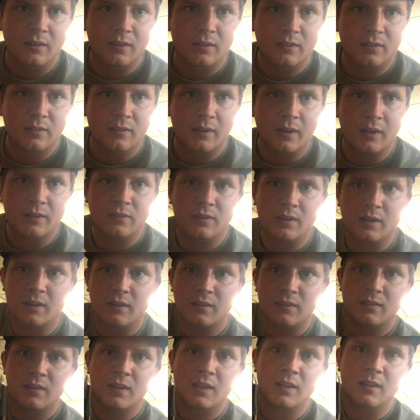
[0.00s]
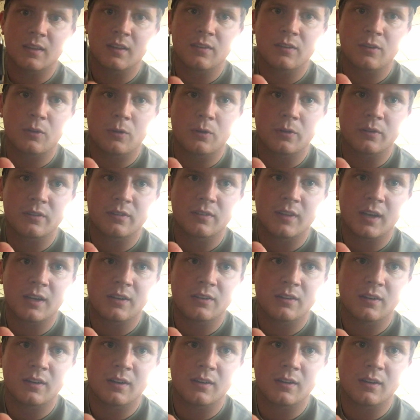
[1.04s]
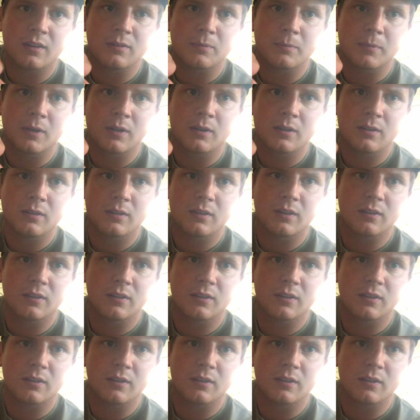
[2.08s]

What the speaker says: So as you can see, this whole section in this middle